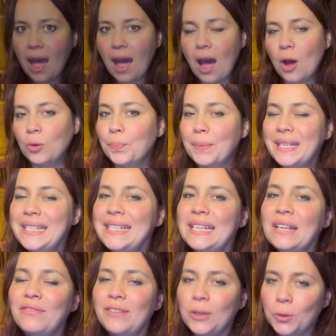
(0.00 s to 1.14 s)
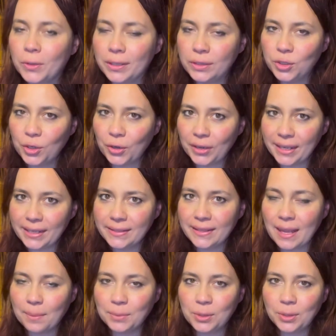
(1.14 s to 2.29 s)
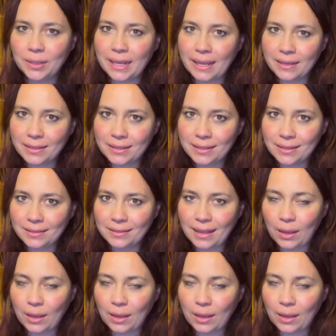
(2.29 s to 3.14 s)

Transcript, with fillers: Our mystic floral journey has come to an end.